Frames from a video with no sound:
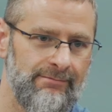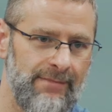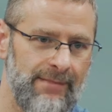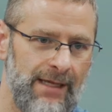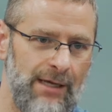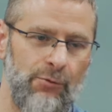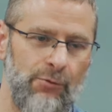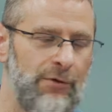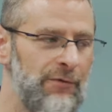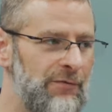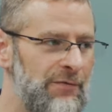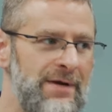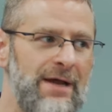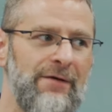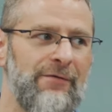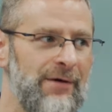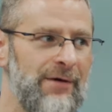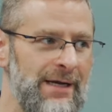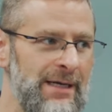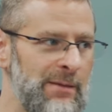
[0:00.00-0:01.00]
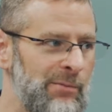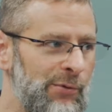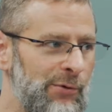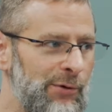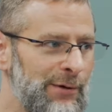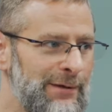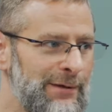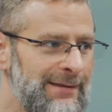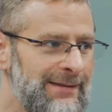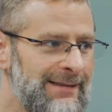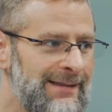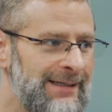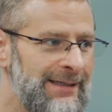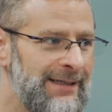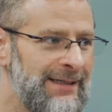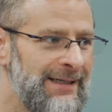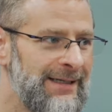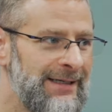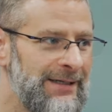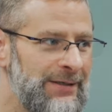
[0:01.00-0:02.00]
He would have never ate pork.
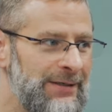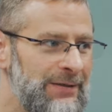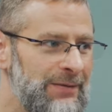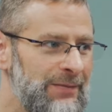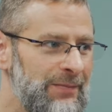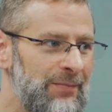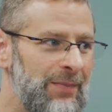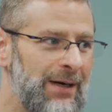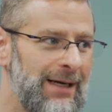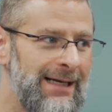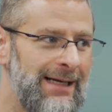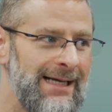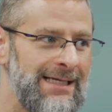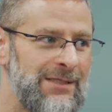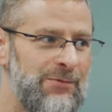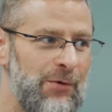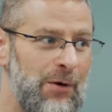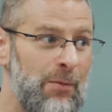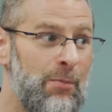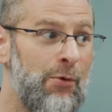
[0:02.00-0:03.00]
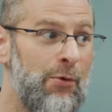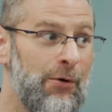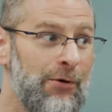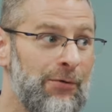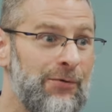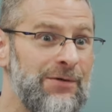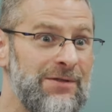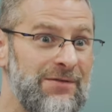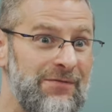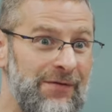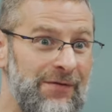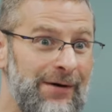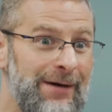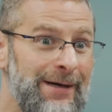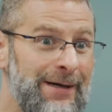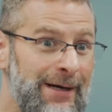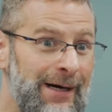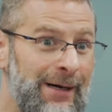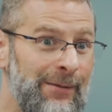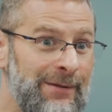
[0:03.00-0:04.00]
But guess where pork was very
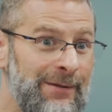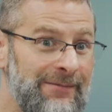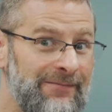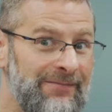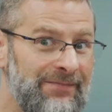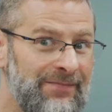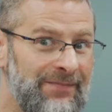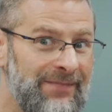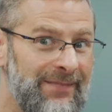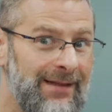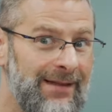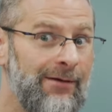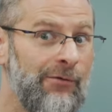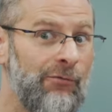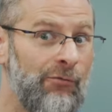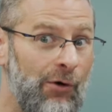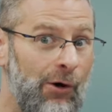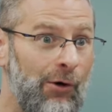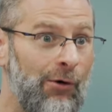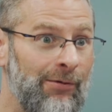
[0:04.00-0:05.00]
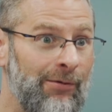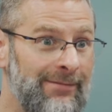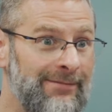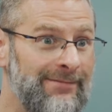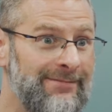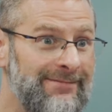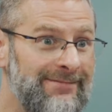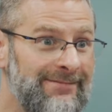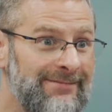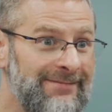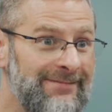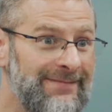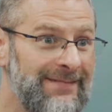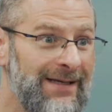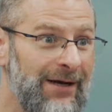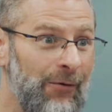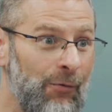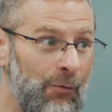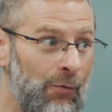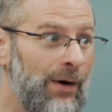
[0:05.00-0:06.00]
common? Rome,
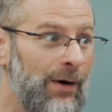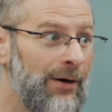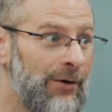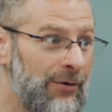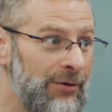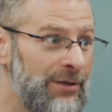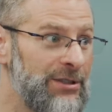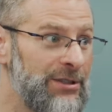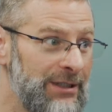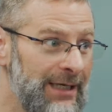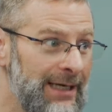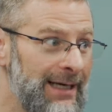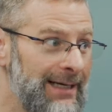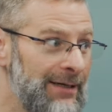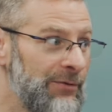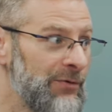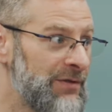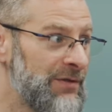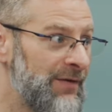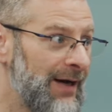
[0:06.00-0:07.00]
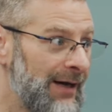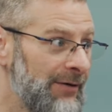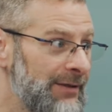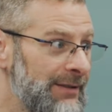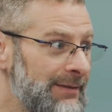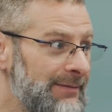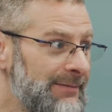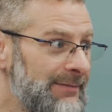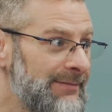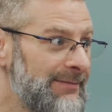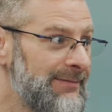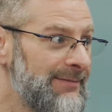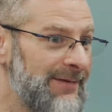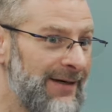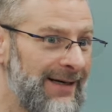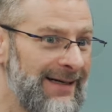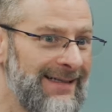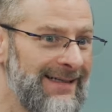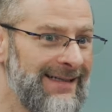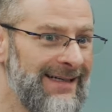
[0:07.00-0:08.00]
where Christianity was founded,
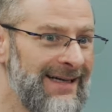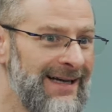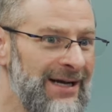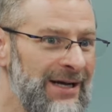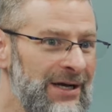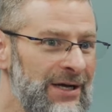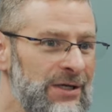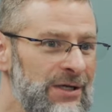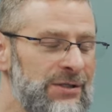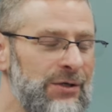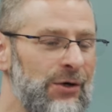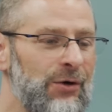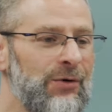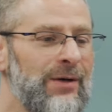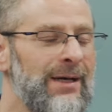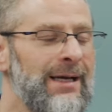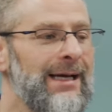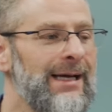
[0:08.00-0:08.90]
right? So